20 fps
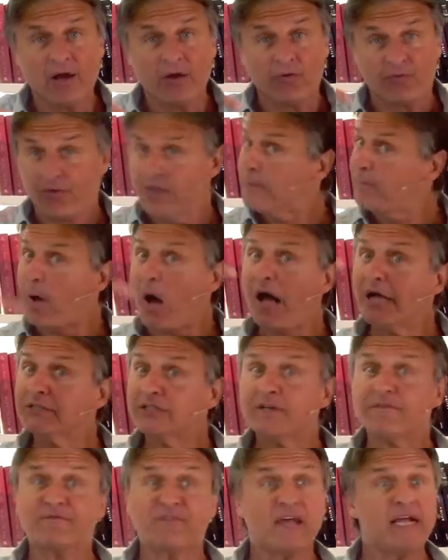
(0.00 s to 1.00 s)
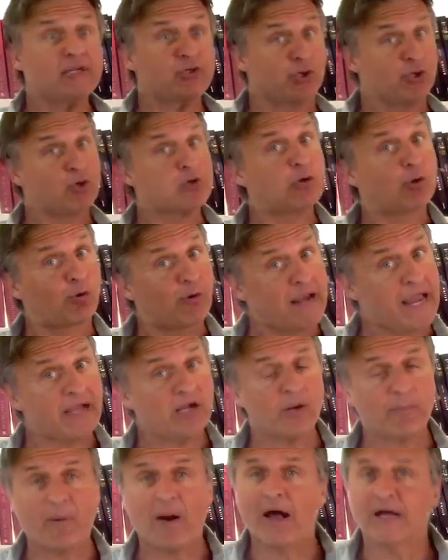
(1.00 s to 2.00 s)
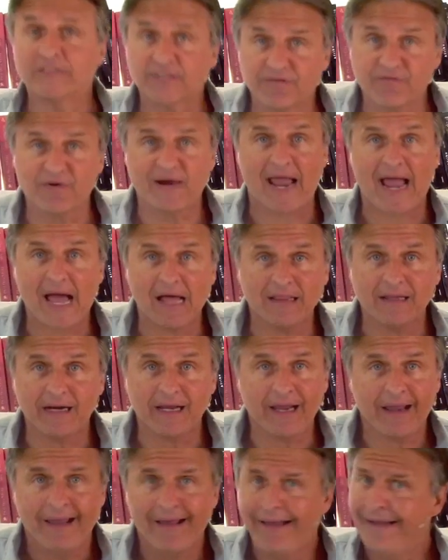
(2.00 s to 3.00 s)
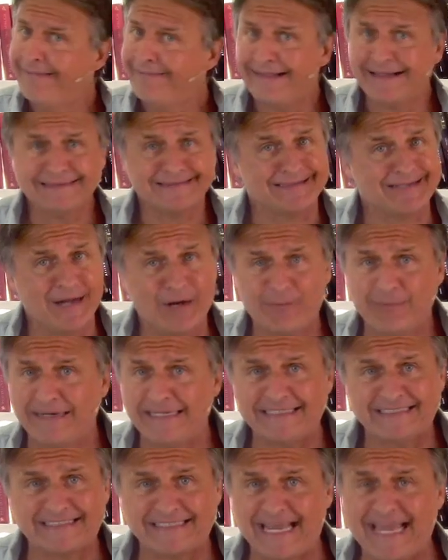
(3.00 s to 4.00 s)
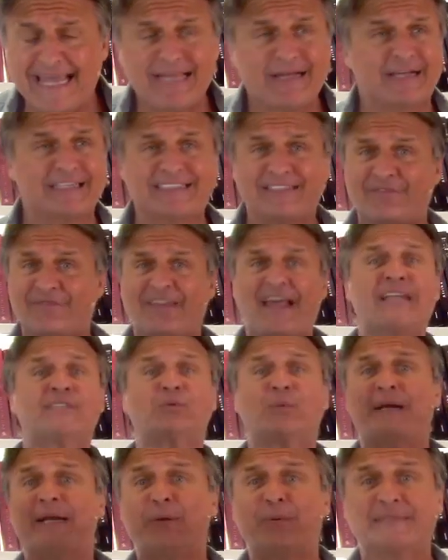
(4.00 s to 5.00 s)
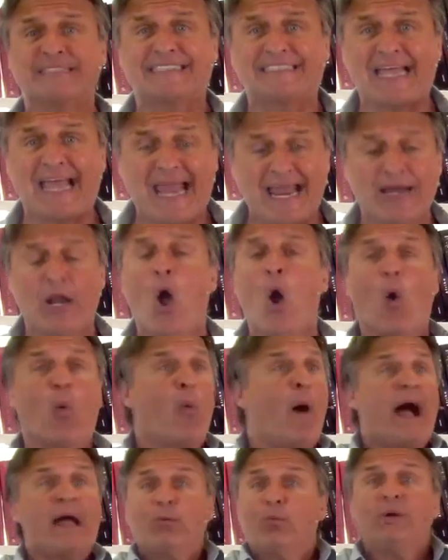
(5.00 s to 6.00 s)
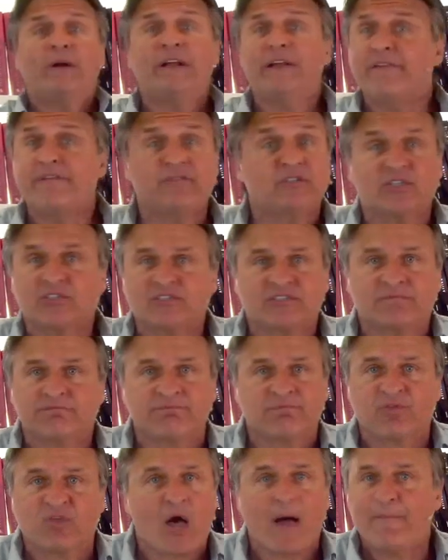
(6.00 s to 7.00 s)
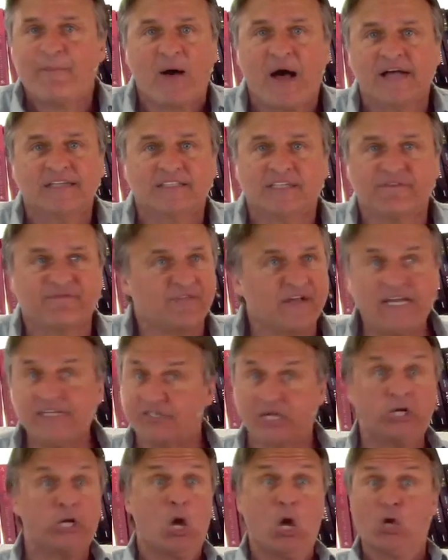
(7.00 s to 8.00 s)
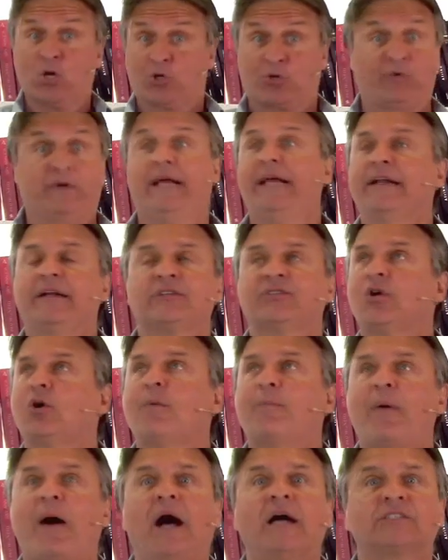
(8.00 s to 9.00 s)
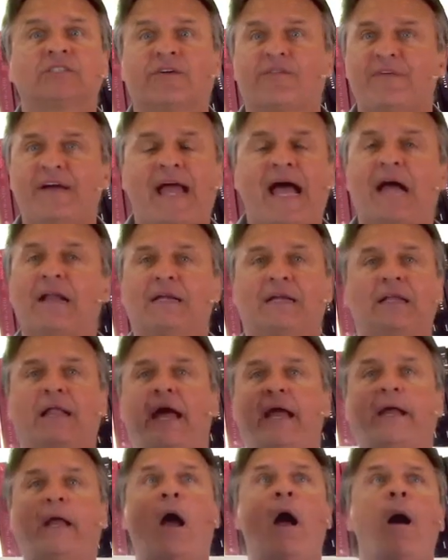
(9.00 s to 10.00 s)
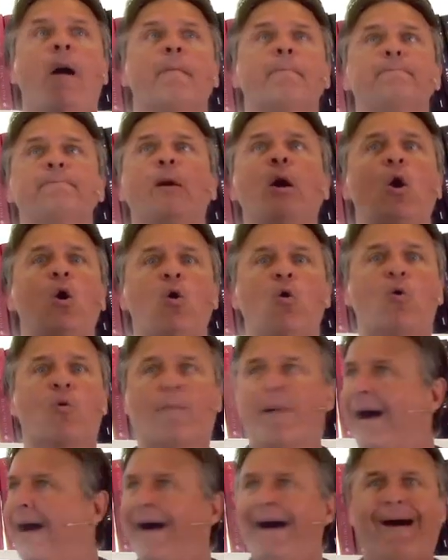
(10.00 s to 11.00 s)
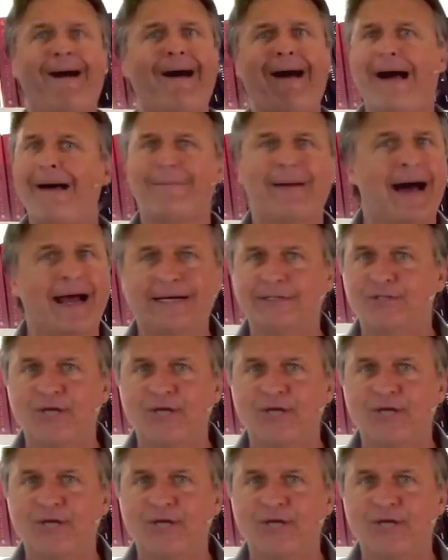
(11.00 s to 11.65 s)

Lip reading: think positive things, you can create your positive reality? That's not what he's saying, because if that's what he was saying, why wouldn't he have just thought positive things and created his own positive reality? Like, boom, I'm out of